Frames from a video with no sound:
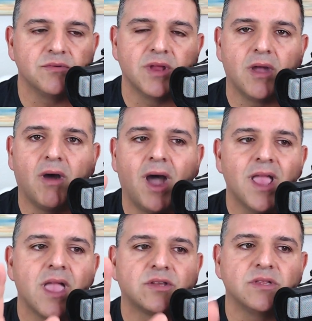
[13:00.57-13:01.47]
now i
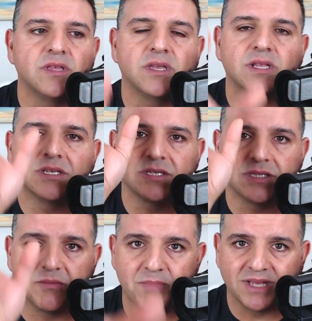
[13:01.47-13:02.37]
actually think this is
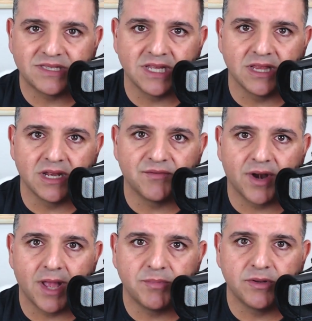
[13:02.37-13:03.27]
the best thing that ever
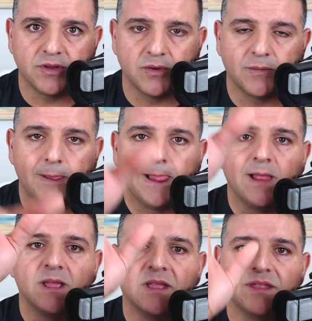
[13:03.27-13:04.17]
happened to you
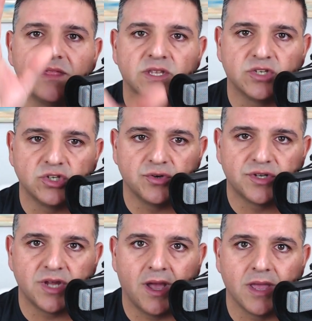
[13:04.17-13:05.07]
this is your
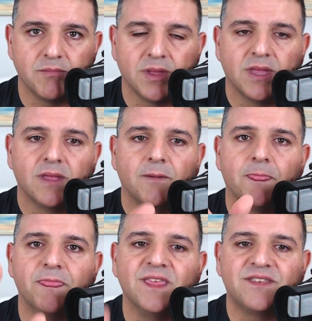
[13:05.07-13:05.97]
time.
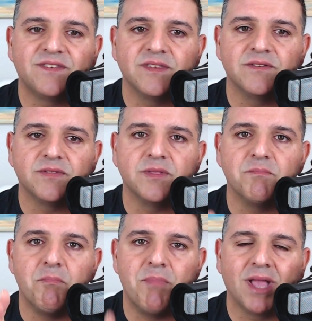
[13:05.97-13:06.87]
This is the
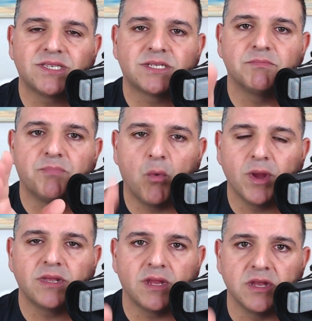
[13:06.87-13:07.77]
best
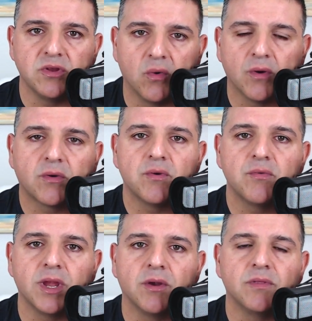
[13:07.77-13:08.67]
point in your
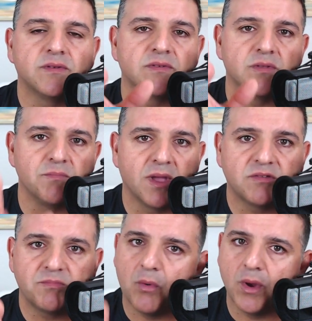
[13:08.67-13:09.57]
career. This is the
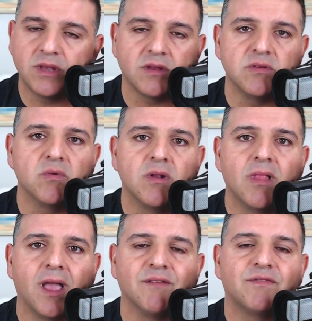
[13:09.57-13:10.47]
best point in your
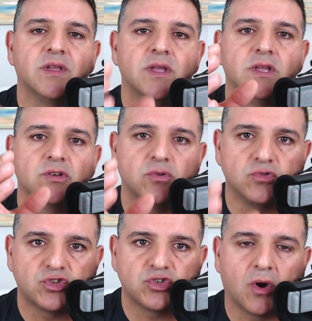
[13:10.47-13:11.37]
life to
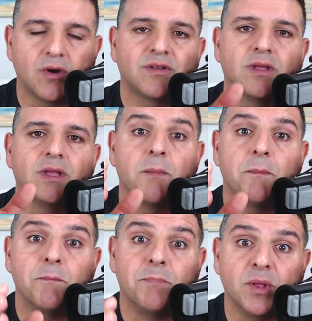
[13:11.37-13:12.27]
start
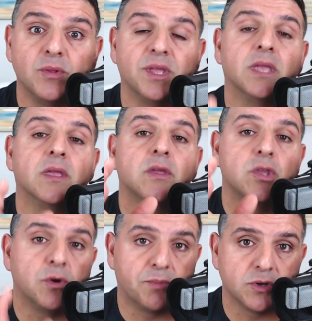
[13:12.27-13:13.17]
building
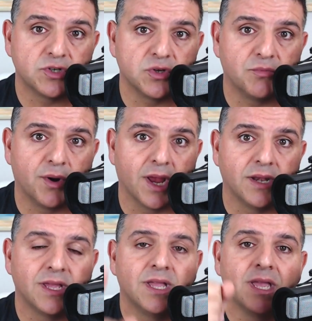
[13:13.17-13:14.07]
your personal brand,
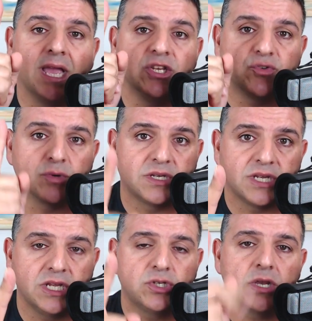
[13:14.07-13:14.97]
a
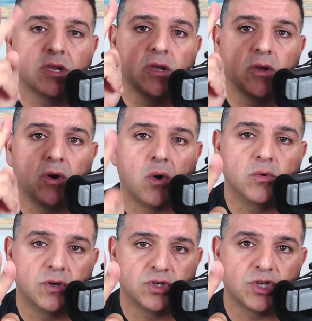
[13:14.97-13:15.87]
strategic
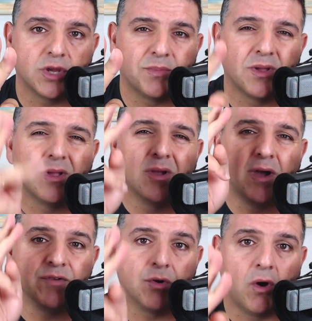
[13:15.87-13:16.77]
ownership
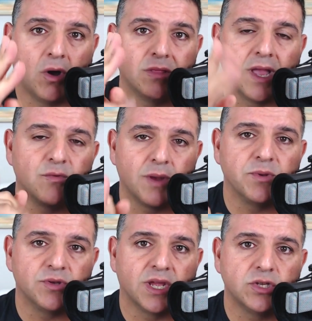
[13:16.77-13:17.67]
of your online
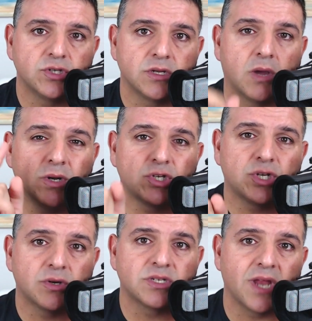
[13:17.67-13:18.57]
reputation. I want to
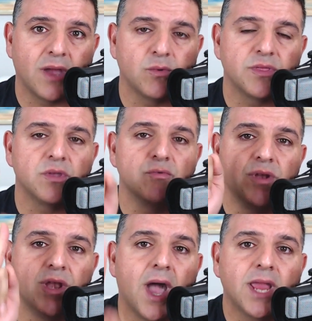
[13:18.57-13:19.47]
share a stat with you
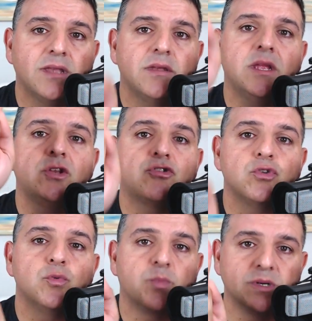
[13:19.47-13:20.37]

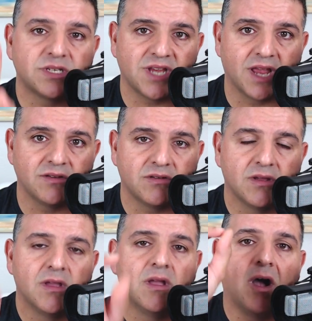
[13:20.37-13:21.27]
92%
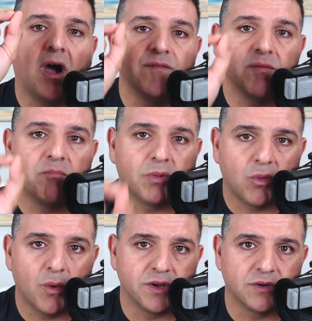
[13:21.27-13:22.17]
of
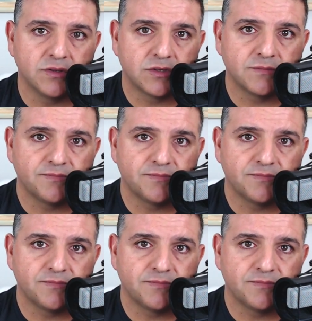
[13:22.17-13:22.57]
employers